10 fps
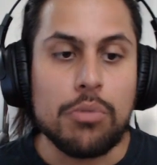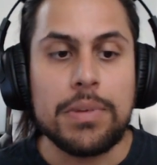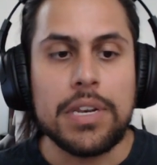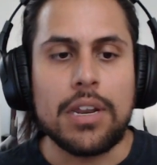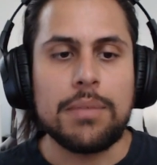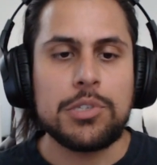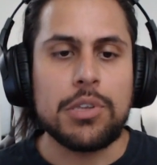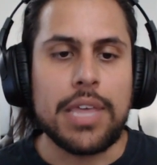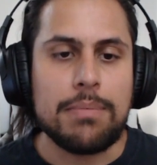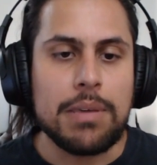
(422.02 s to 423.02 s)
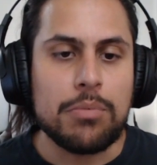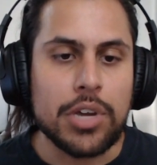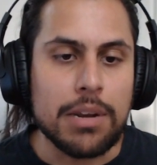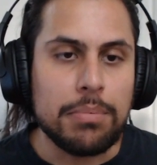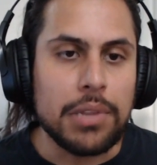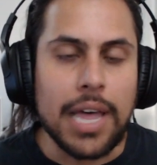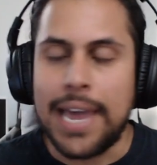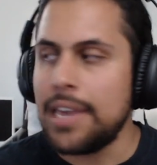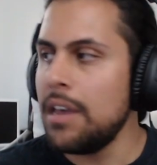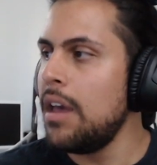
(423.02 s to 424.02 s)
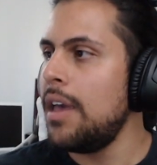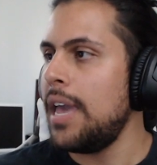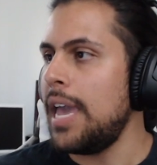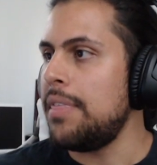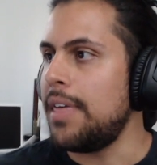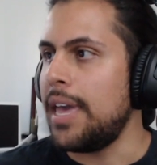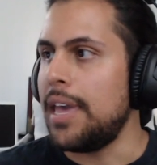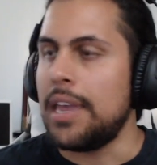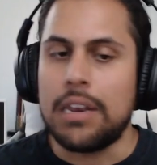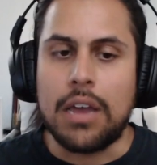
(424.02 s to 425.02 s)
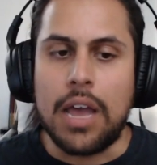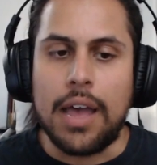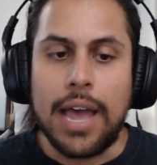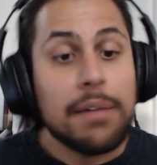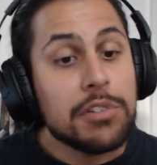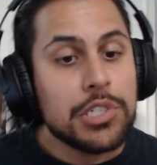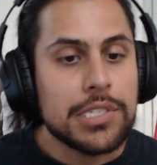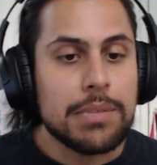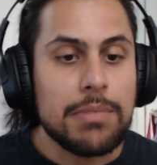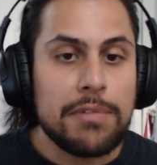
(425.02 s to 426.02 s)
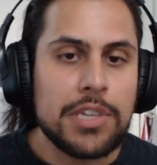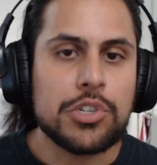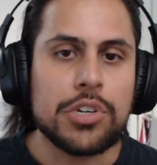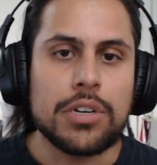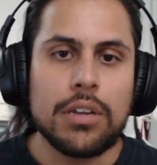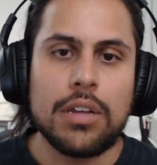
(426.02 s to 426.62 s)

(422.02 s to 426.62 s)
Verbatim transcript: opened it up so that people can apply and then uh, have a chance to be featured.